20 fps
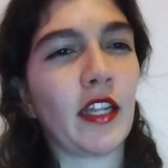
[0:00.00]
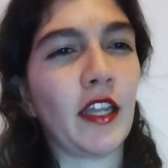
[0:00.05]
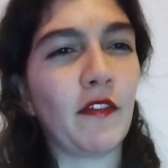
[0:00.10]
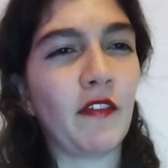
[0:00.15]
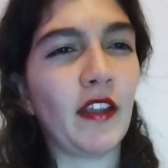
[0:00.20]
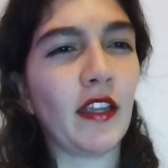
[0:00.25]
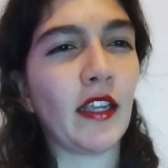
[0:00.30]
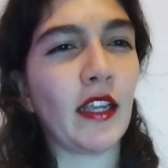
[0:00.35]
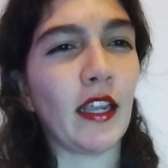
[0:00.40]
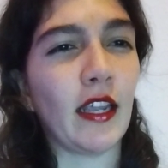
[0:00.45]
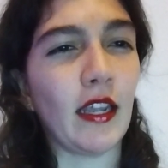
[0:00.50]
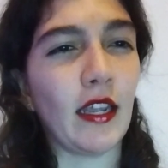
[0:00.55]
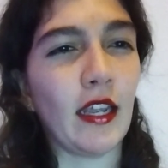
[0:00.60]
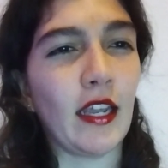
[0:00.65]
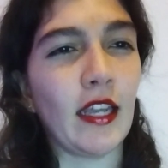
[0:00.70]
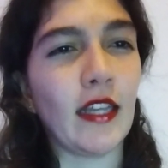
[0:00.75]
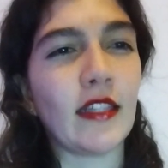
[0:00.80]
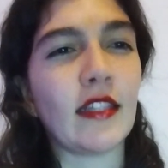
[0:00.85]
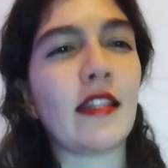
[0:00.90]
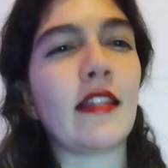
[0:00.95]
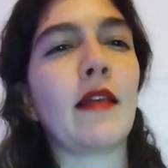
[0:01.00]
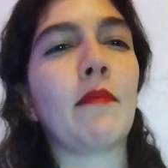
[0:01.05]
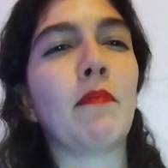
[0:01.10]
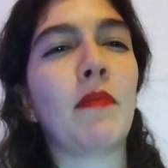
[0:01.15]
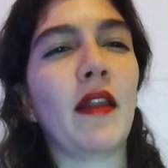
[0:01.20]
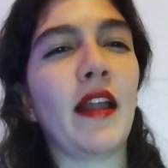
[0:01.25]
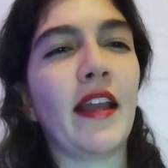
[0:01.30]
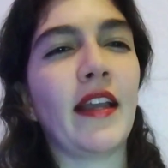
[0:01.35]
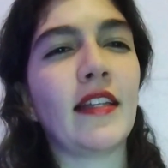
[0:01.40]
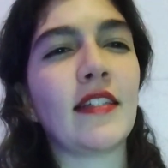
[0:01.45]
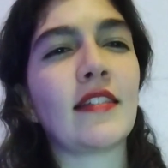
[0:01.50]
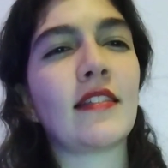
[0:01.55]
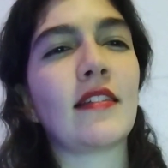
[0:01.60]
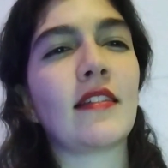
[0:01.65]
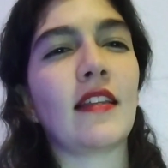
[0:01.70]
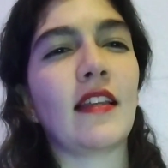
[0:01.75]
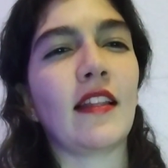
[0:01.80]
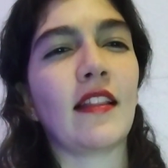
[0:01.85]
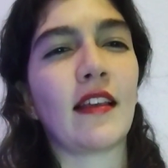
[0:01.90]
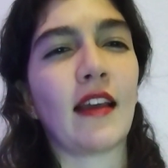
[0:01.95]
giving it the
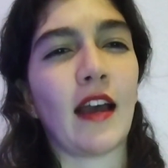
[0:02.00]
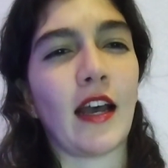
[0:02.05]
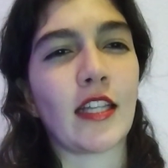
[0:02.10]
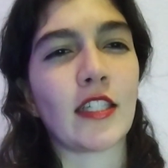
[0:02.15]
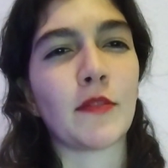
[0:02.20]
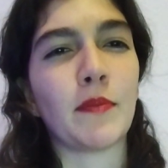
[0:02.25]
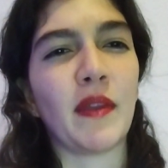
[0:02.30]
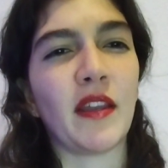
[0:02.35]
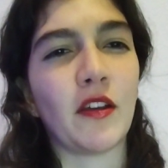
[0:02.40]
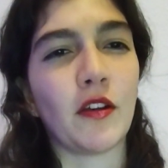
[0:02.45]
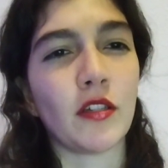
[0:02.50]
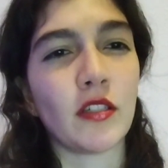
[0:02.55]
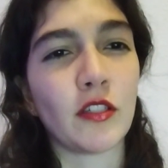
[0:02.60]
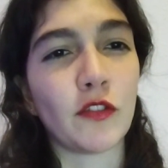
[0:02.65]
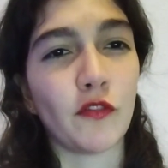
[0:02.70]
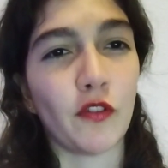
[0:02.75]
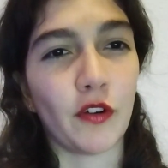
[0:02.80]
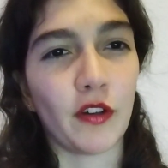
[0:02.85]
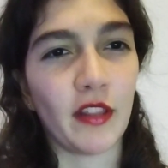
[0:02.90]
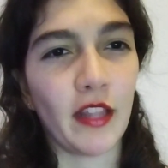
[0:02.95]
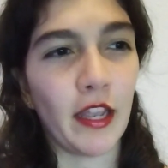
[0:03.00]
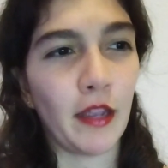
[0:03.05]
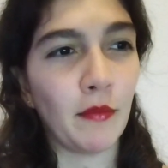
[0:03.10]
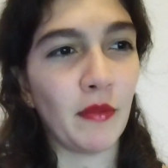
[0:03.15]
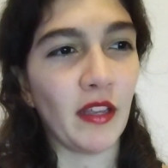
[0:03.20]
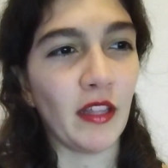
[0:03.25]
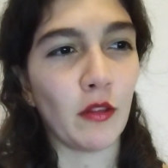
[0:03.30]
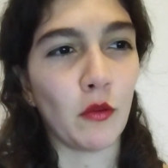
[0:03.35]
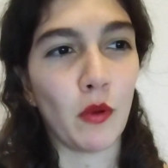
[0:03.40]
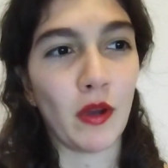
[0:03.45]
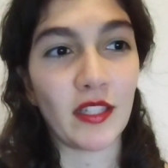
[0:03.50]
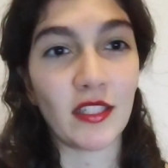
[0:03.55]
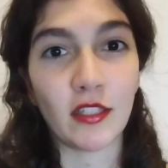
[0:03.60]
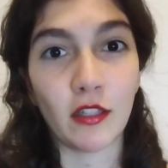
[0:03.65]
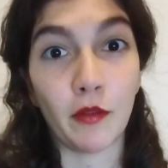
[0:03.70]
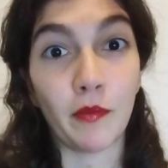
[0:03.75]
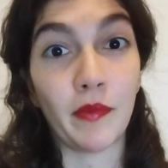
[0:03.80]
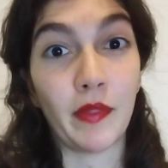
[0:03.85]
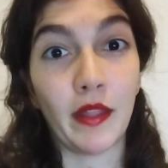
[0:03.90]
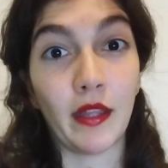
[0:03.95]
place it has because for them it was
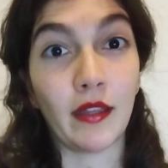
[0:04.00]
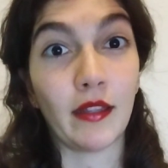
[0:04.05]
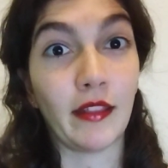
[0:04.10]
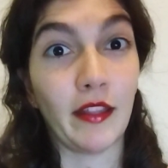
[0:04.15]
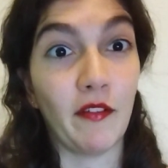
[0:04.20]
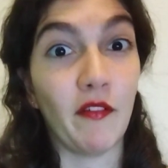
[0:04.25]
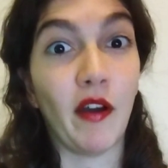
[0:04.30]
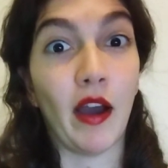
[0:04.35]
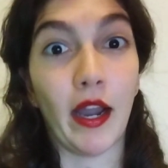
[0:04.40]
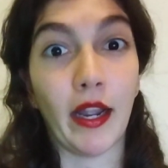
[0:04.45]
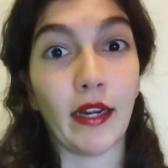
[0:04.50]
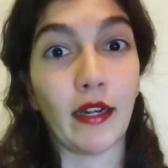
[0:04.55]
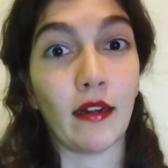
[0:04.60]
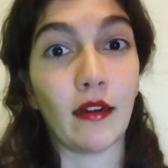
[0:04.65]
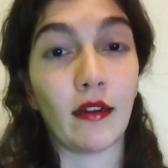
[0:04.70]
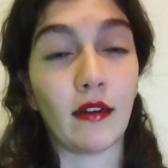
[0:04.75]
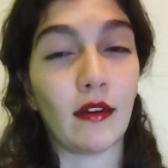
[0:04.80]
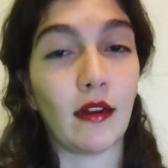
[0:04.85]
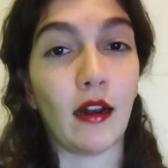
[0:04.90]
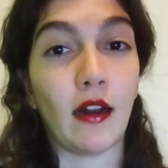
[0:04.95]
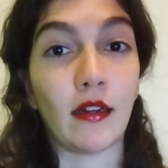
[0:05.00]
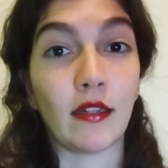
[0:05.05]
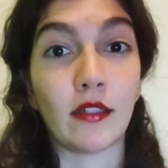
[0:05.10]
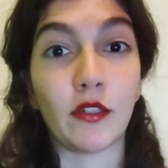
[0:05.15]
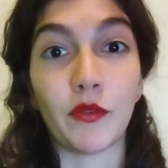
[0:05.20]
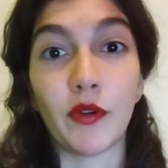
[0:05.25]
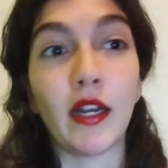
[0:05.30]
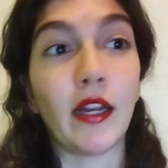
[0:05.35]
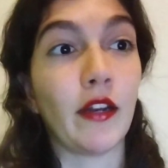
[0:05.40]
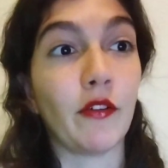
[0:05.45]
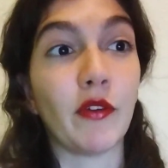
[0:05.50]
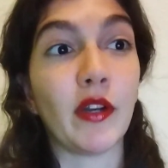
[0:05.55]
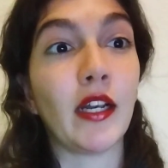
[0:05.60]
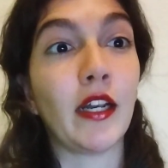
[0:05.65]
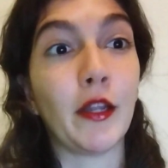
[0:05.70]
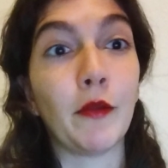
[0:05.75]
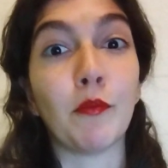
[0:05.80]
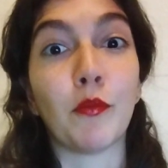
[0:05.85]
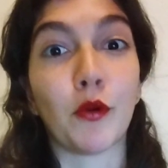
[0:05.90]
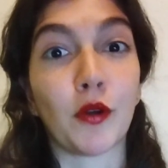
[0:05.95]
something divine and really,
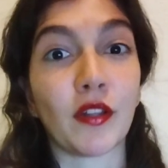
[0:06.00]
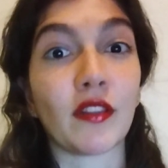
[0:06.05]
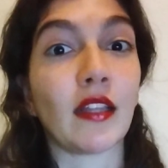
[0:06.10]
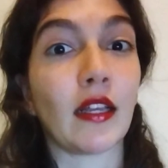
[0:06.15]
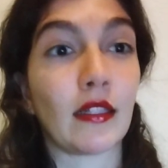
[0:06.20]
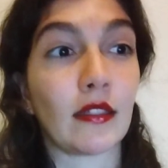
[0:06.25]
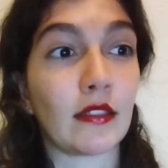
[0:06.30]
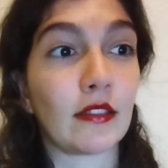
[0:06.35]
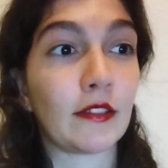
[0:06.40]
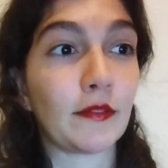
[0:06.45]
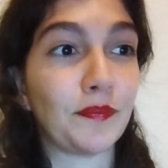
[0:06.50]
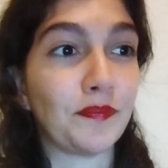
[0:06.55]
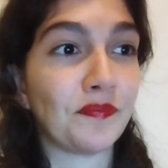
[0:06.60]
really important.